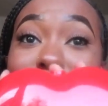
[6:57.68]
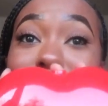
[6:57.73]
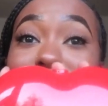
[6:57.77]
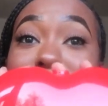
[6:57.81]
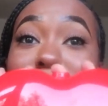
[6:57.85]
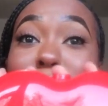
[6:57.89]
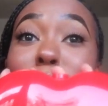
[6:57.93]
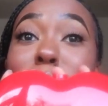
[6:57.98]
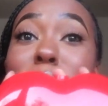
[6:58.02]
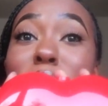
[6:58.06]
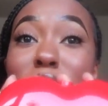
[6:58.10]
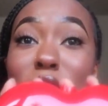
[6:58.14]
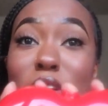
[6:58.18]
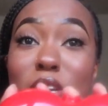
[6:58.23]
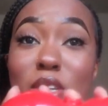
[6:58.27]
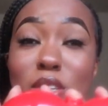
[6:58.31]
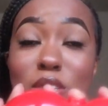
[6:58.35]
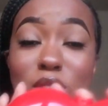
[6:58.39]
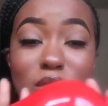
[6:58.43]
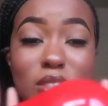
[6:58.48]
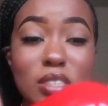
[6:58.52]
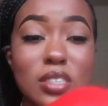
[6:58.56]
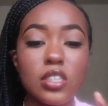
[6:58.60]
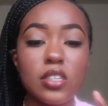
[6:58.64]
It's a
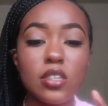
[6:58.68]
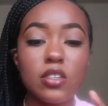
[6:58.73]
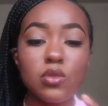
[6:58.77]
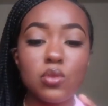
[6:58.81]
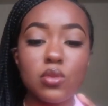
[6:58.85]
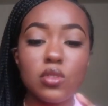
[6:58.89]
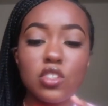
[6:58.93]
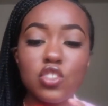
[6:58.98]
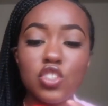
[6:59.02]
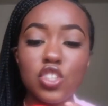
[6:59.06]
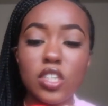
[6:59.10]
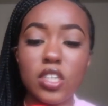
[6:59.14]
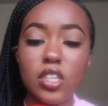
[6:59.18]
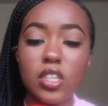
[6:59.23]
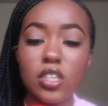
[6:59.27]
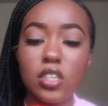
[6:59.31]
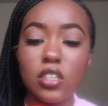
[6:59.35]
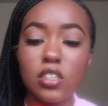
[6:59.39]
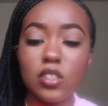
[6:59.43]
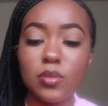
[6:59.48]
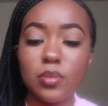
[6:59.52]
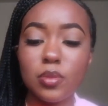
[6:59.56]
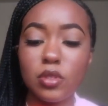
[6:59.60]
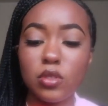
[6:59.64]
purse. It comes with a
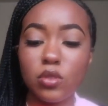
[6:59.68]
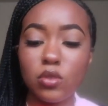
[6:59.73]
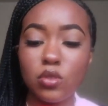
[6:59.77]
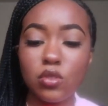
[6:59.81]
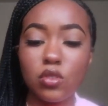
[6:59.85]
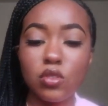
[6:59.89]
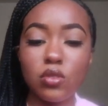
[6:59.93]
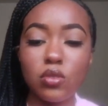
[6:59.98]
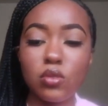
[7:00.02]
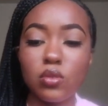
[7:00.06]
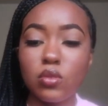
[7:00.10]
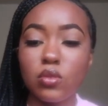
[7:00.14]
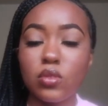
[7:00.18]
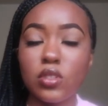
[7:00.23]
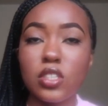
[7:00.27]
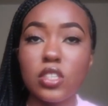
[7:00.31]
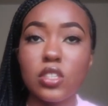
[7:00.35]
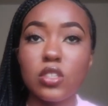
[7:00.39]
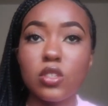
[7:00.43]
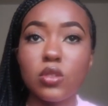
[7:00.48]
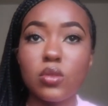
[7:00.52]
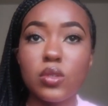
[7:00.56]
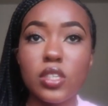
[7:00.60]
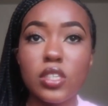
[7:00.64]
chain, it's supposed to, that
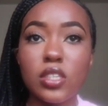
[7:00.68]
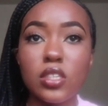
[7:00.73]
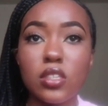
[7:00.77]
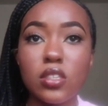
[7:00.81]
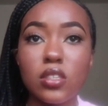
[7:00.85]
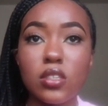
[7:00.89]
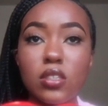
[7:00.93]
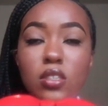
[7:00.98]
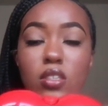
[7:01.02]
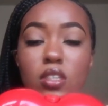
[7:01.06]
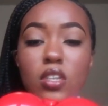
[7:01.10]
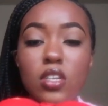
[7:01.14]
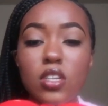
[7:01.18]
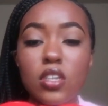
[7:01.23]
go right here.